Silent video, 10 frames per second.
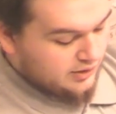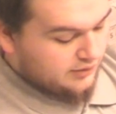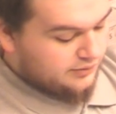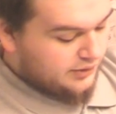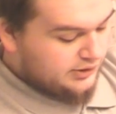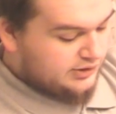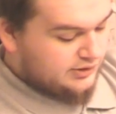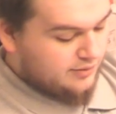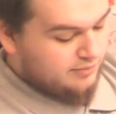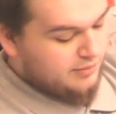The first
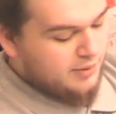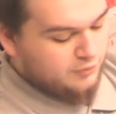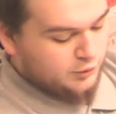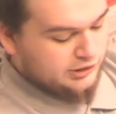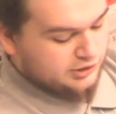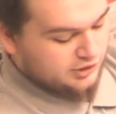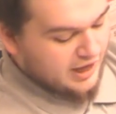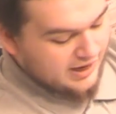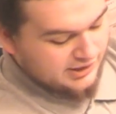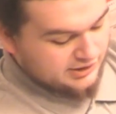memory
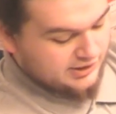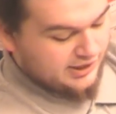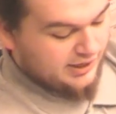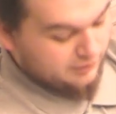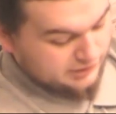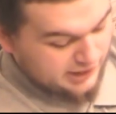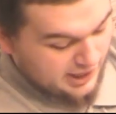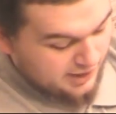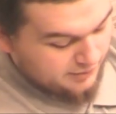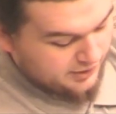strategy that I will
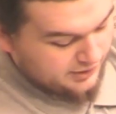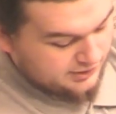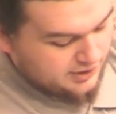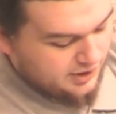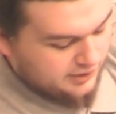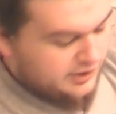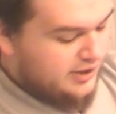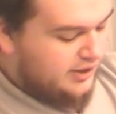talk about is called